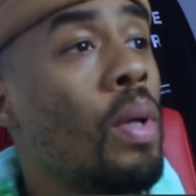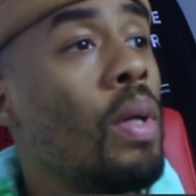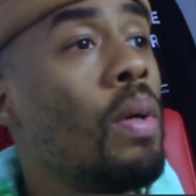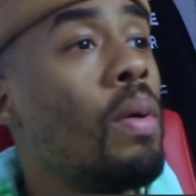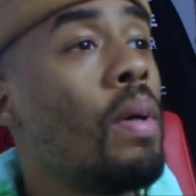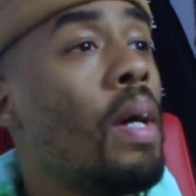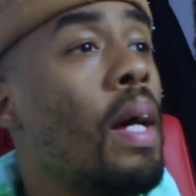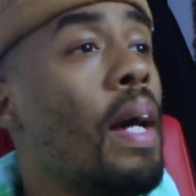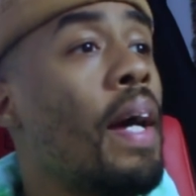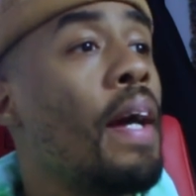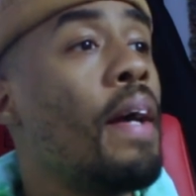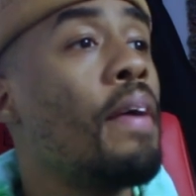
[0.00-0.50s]
We're
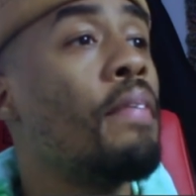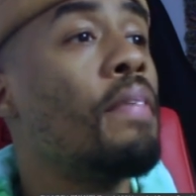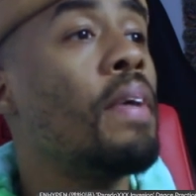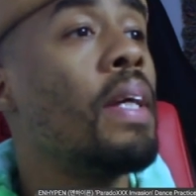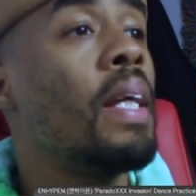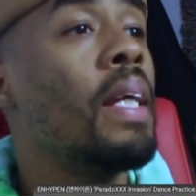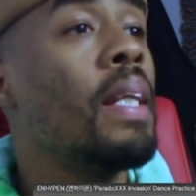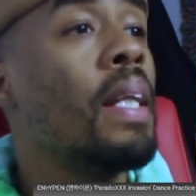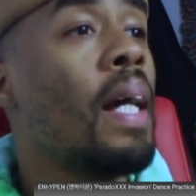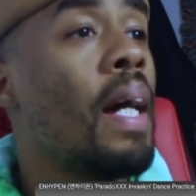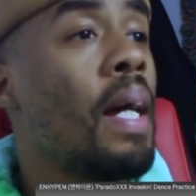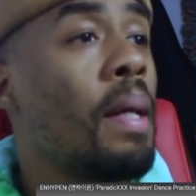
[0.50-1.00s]
going to have
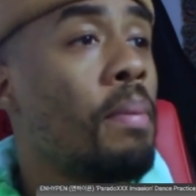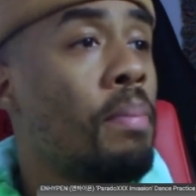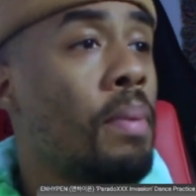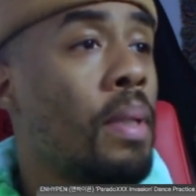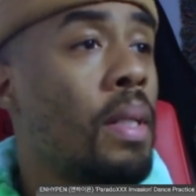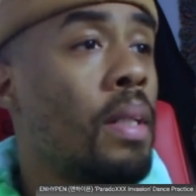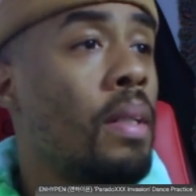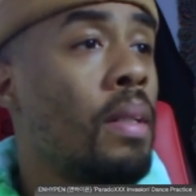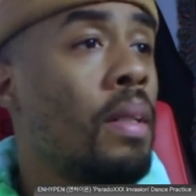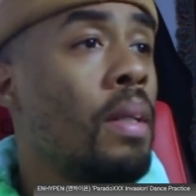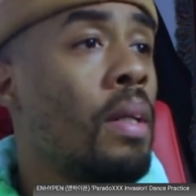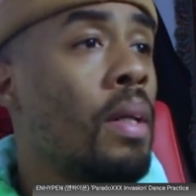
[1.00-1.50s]

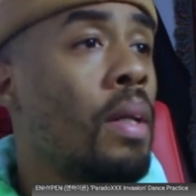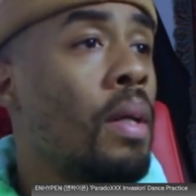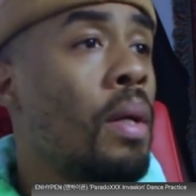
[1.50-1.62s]
ENHYPEN